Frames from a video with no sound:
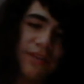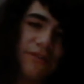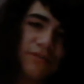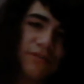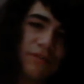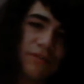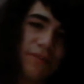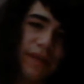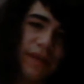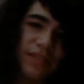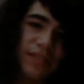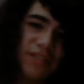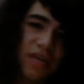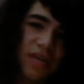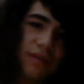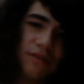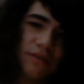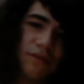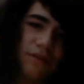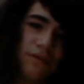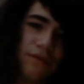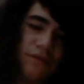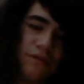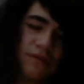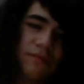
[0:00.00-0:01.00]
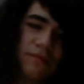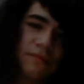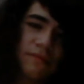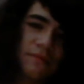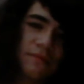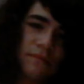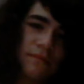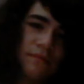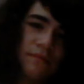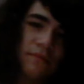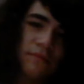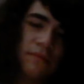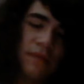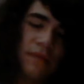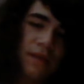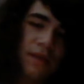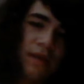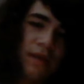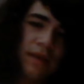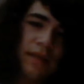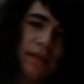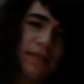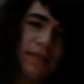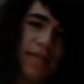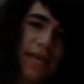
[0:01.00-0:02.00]
you to my channel
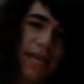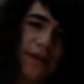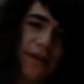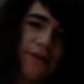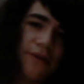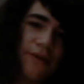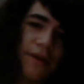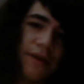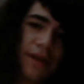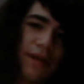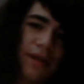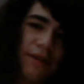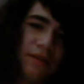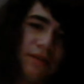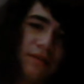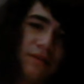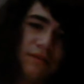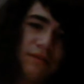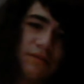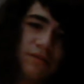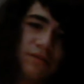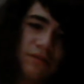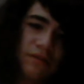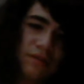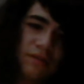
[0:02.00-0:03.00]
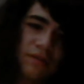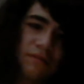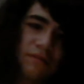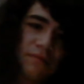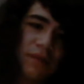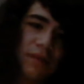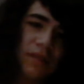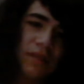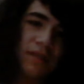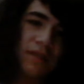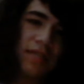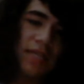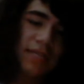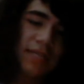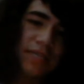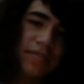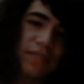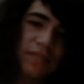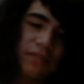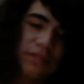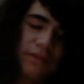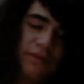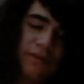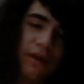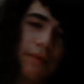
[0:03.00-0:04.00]
there and just click that
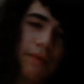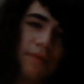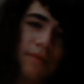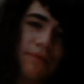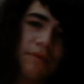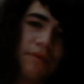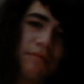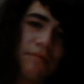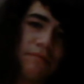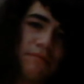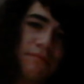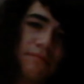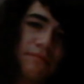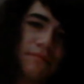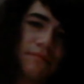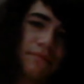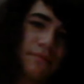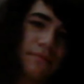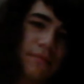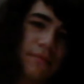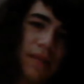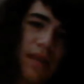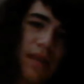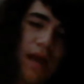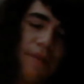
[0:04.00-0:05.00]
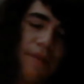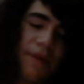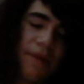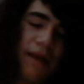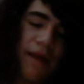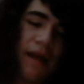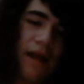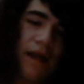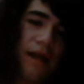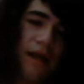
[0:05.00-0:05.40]
subscribe button. Click